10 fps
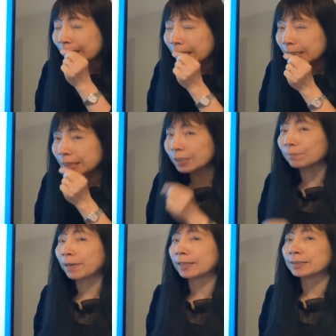a little
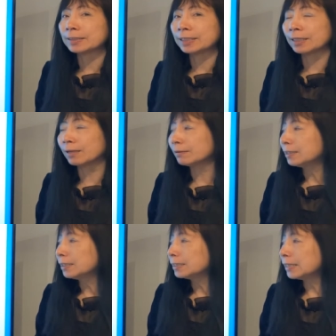bit you know
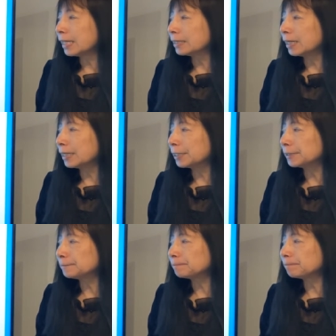then
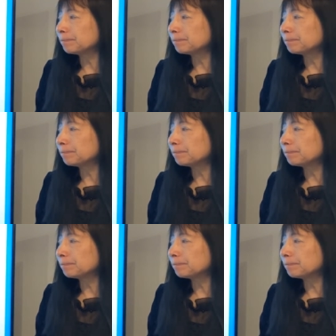um,